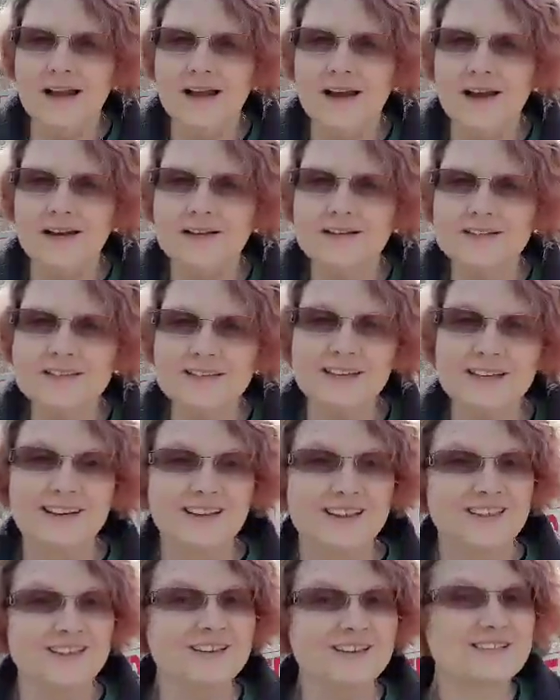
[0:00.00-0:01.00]
And
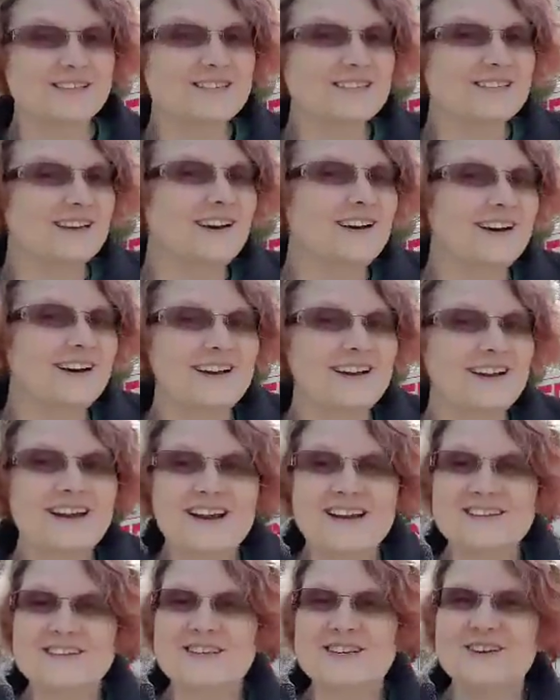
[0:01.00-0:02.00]
the
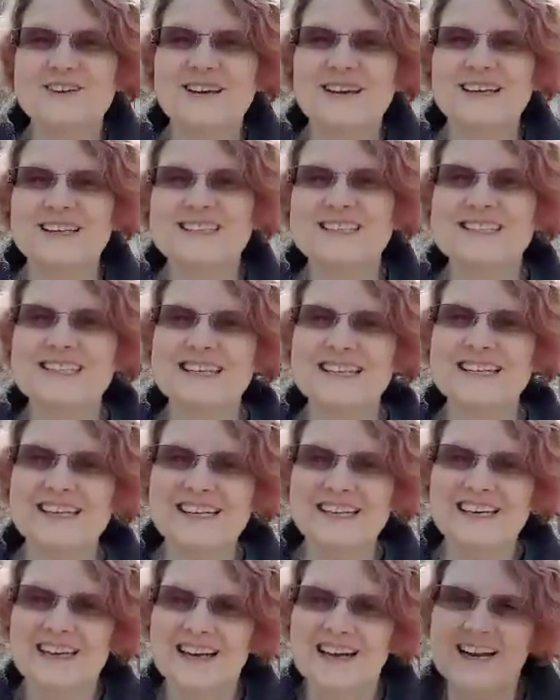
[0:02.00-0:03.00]
sun, as you can
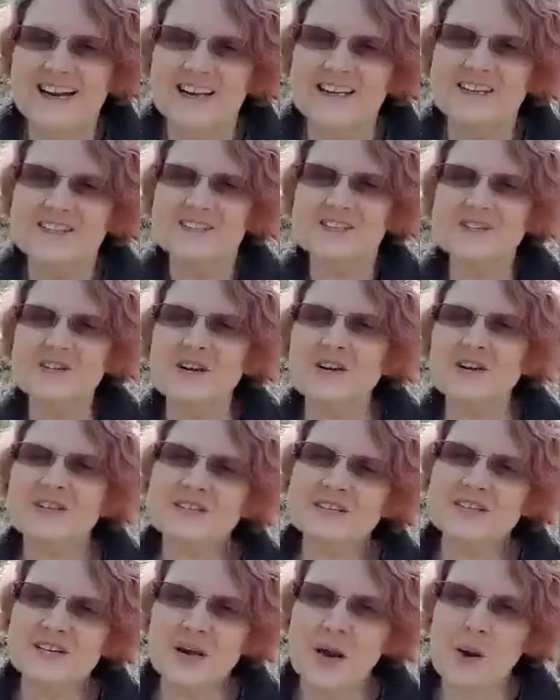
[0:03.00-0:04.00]
see,
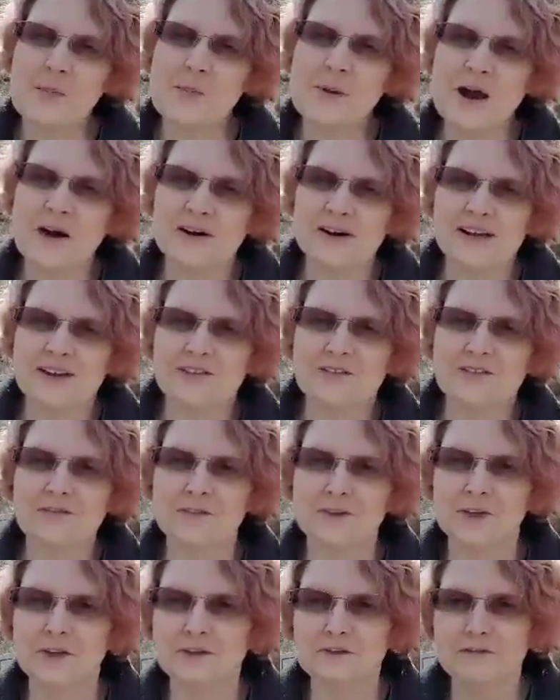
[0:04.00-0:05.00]
starts to come out in
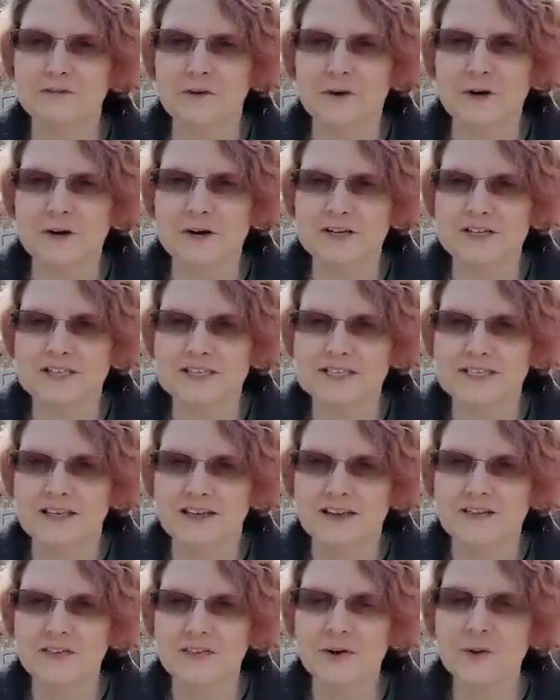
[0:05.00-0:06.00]
full force.
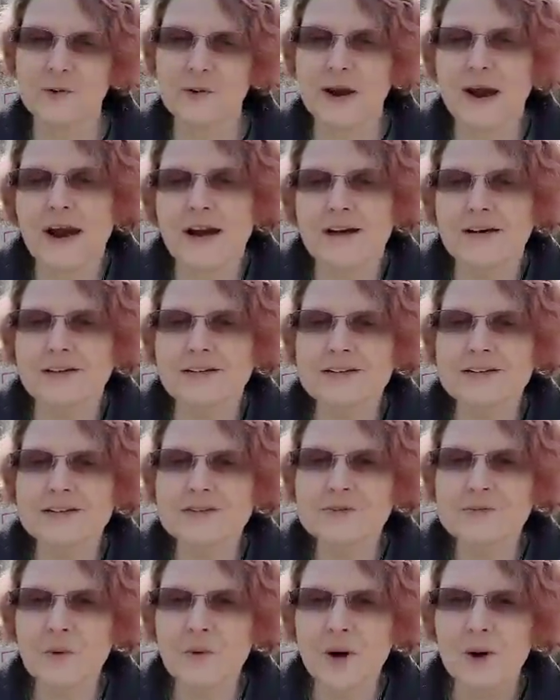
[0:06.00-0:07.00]
The ground
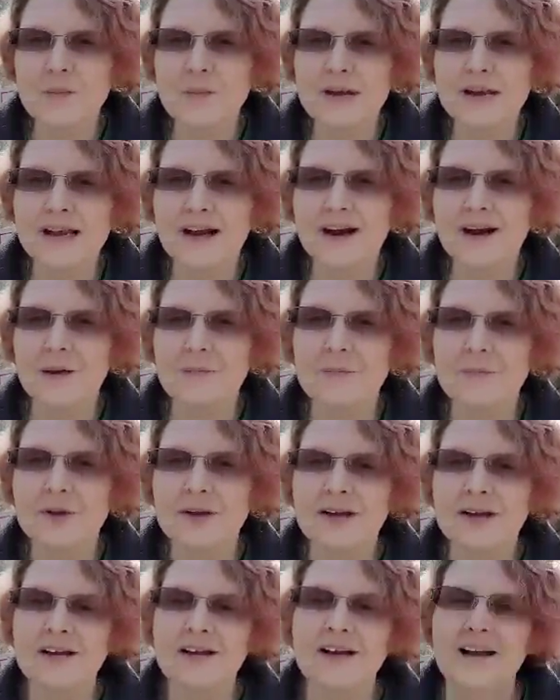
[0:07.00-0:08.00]
is warming up
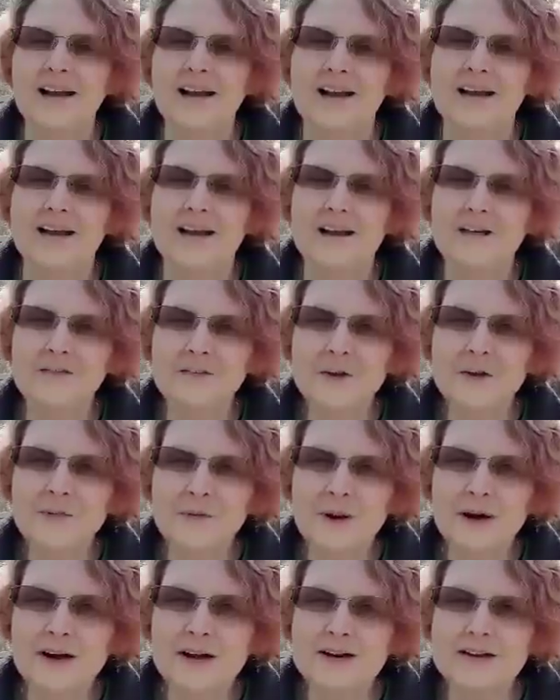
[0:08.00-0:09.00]
and
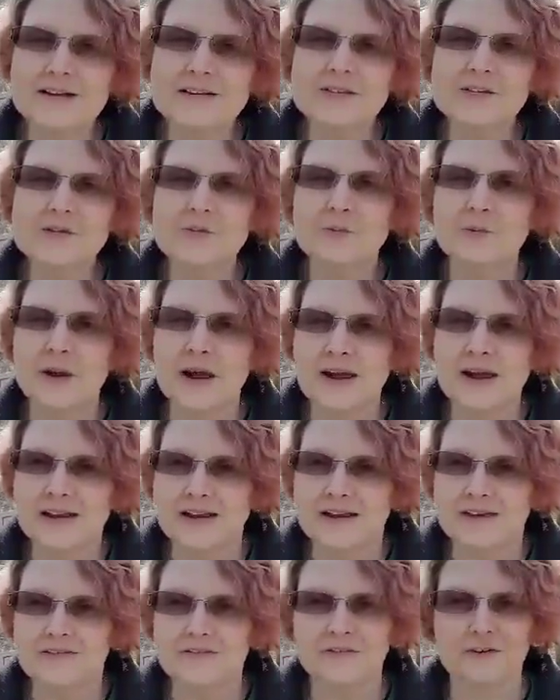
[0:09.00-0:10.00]
everyone is
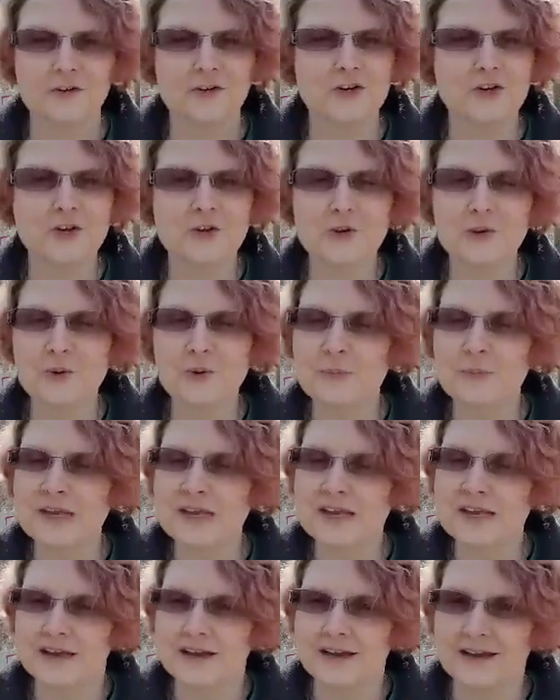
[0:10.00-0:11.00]
ready for new
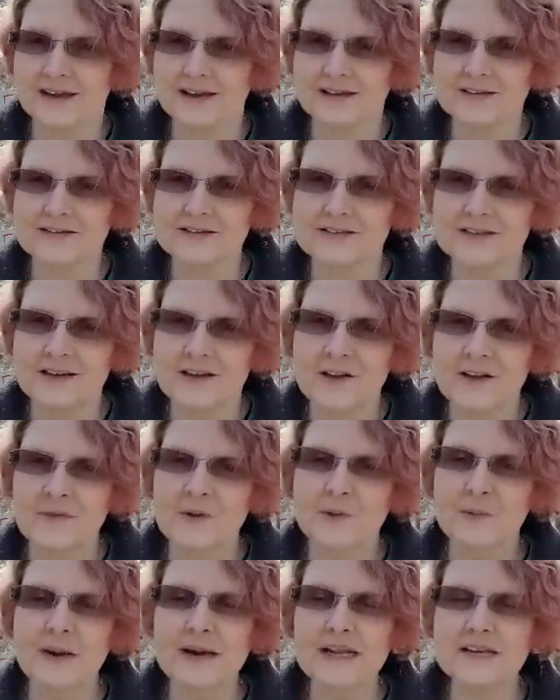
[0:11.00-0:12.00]
beginnings.
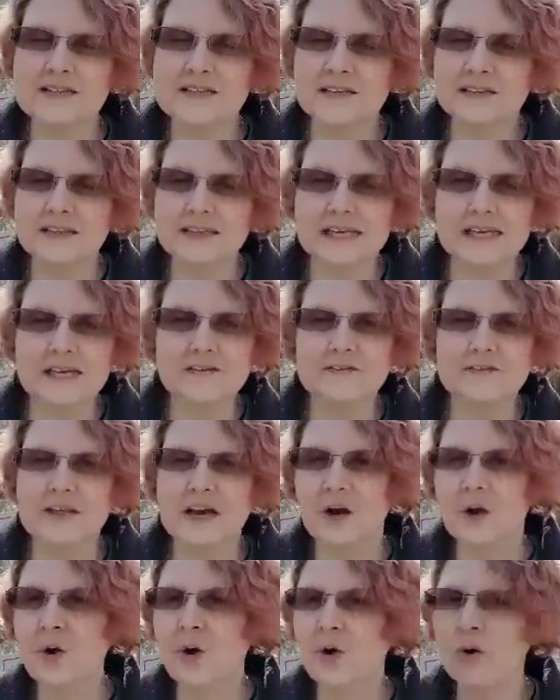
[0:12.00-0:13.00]
They're ready to leave
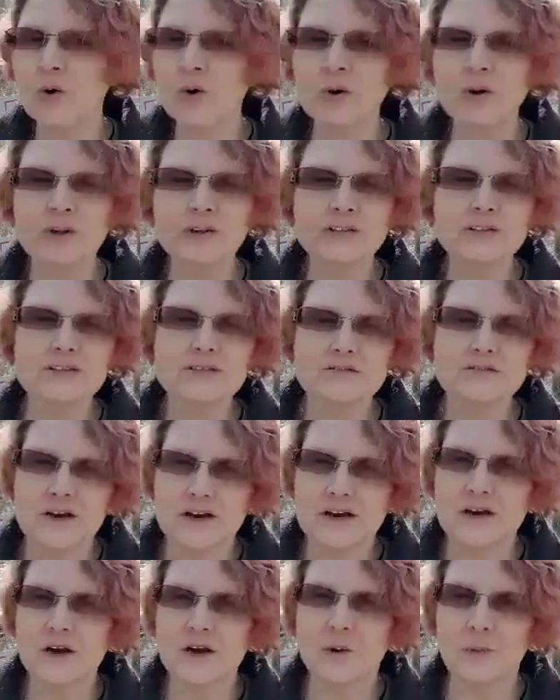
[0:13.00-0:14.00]
that cold,
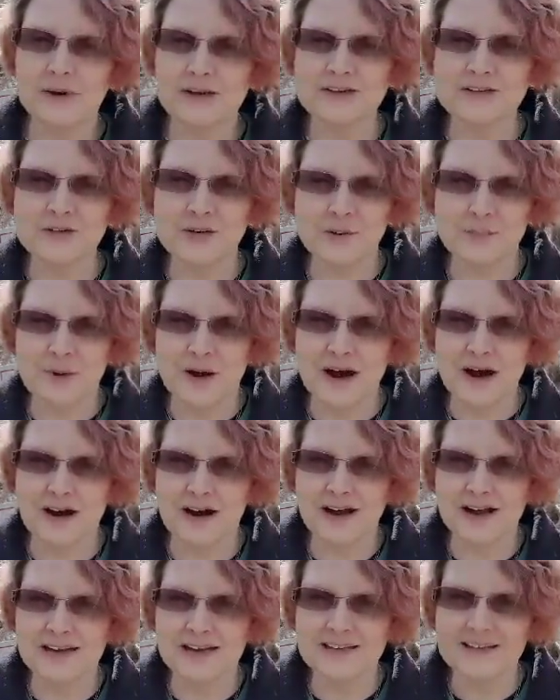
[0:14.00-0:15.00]
dark winter
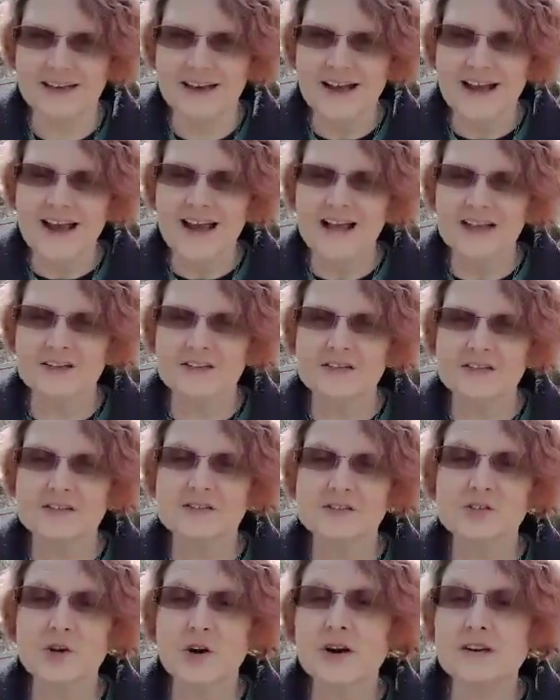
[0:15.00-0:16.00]
behind and to
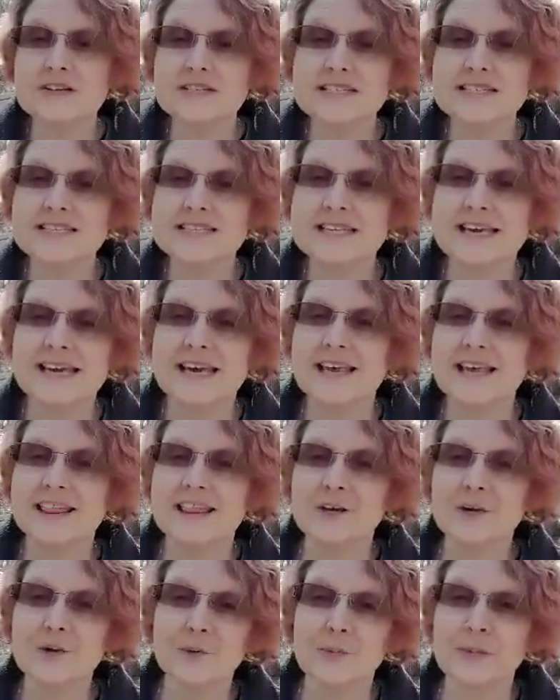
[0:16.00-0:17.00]
start seeing
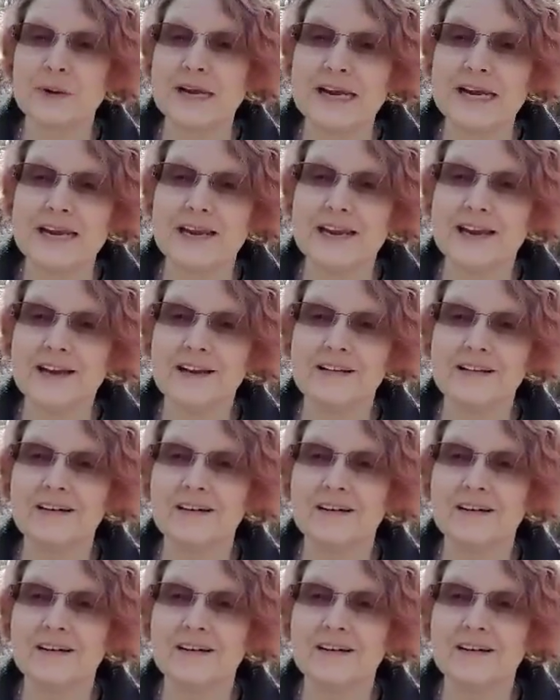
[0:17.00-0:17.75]
the greening